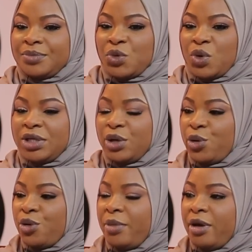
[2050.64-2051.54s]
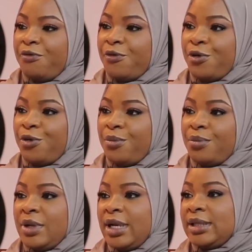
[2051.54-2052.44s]
World Economic
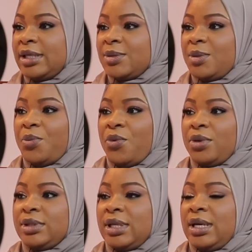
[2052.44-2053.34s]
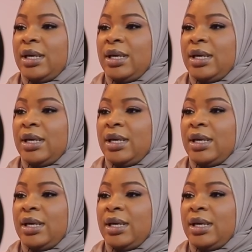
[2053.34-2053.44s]
Forum latest report